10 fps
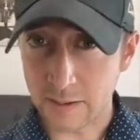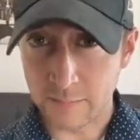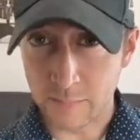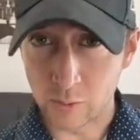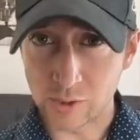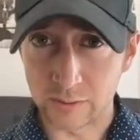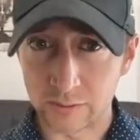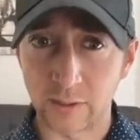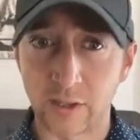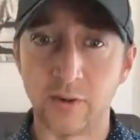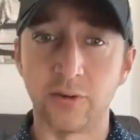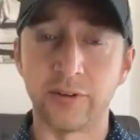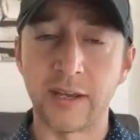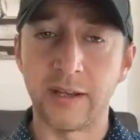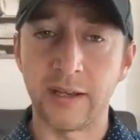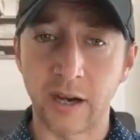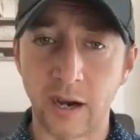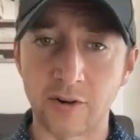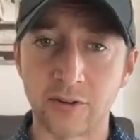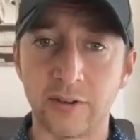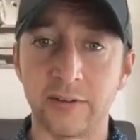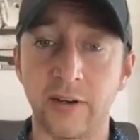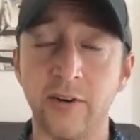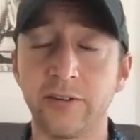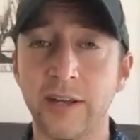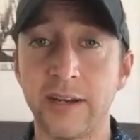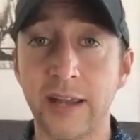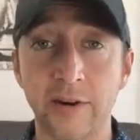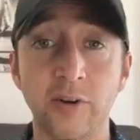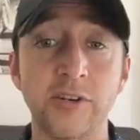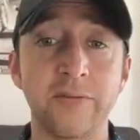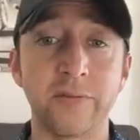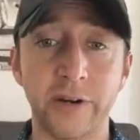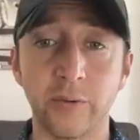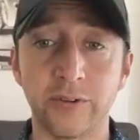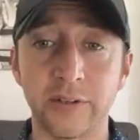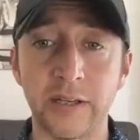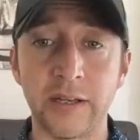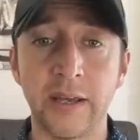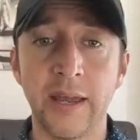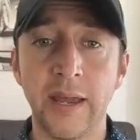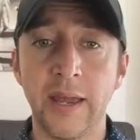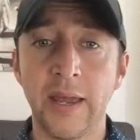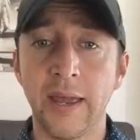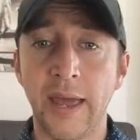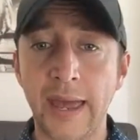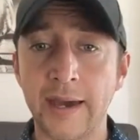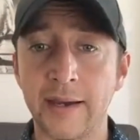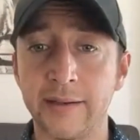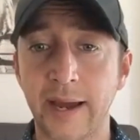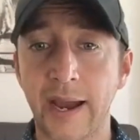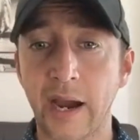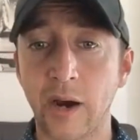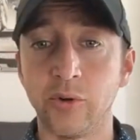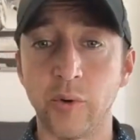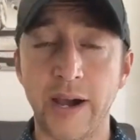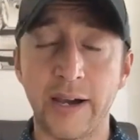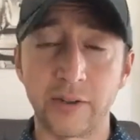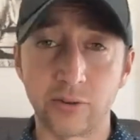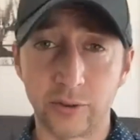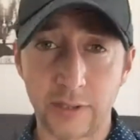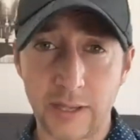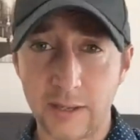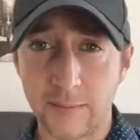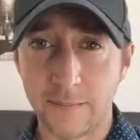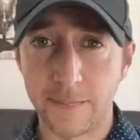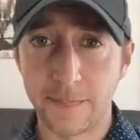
emotions, understanding consciousness, understanding energy, frequency, and how to actually